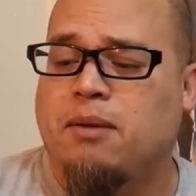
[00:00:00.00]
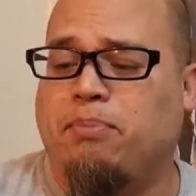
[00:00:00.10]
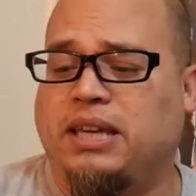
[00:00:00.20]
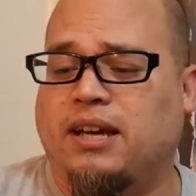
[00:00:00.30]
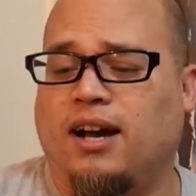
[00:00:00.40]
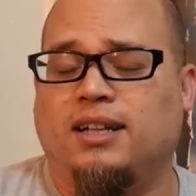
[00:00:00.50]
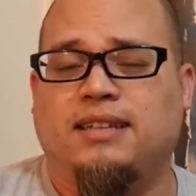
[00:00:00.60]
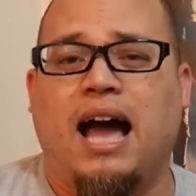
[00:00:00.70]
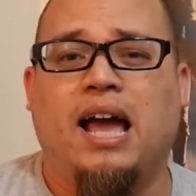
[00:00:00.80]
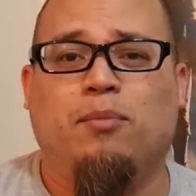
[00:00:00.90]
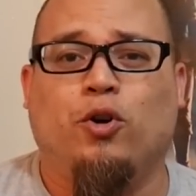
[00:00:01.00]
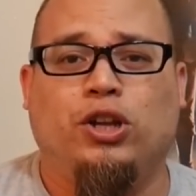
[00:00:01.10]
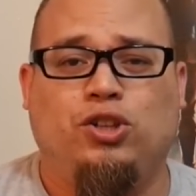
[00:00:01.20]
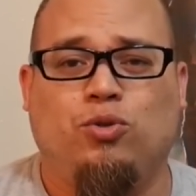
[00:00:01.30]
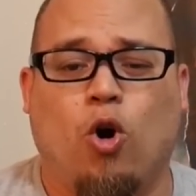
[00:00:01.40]
because I am
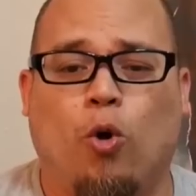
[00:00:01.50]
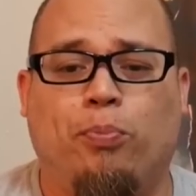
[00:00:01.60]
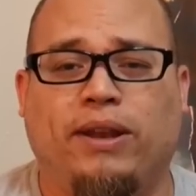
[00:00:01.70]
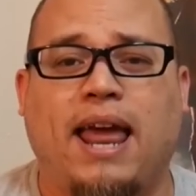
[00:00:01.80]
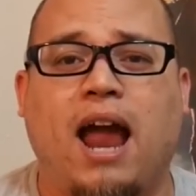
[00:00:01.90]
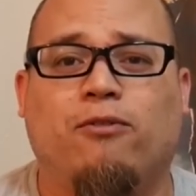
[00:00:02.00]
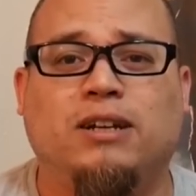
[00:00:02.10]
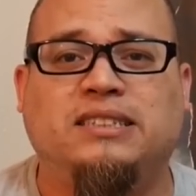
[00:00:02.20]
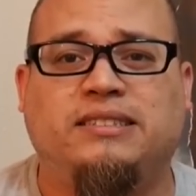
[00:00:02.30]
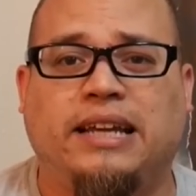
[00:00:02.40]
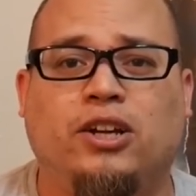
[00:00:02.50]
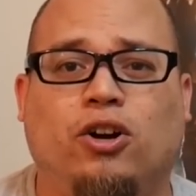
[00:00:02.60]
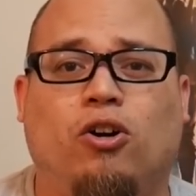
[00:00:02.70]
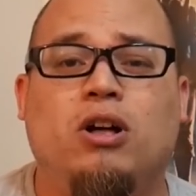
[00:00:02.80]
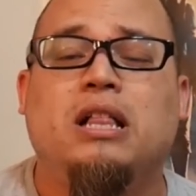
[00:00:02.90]
going to open every
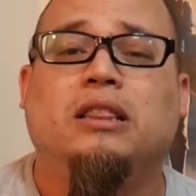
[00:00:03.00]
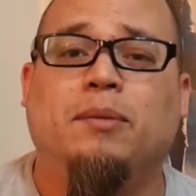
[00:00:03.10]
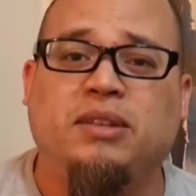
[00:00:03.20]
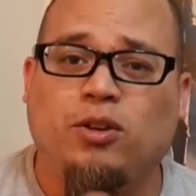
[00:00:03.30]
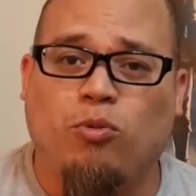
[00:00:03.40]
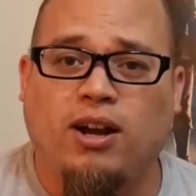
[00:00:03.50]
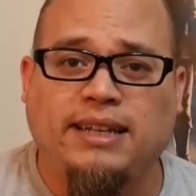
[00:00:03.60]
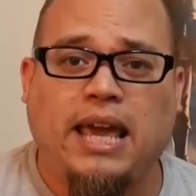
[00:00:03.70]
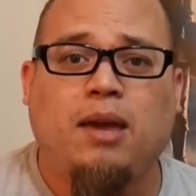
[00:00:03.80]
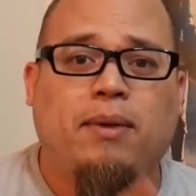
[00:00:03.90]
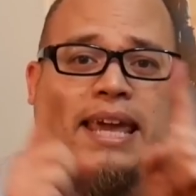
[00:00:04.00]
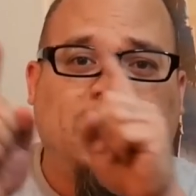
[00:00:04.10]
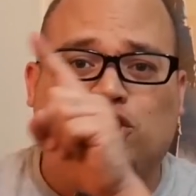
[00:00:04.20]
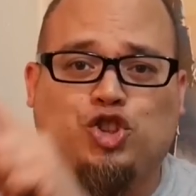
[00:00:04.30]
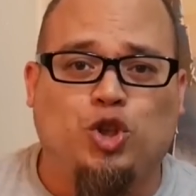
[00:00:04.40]
single Limited Run game
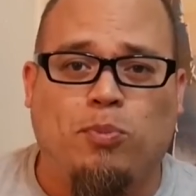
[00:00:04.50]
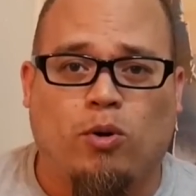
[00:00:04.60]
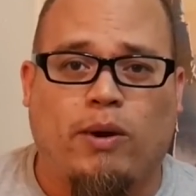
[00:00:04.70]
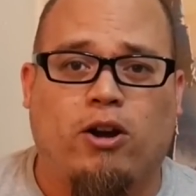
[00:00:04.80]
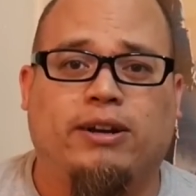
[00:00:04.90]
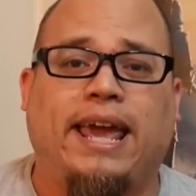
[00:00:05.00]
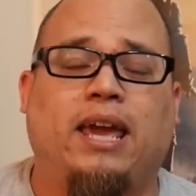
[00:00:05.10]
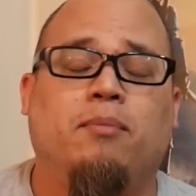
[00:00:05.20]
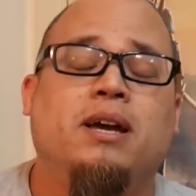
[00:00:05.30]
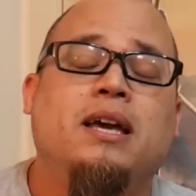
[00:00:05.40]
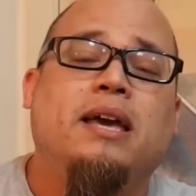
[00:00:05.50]
and Super Rare game,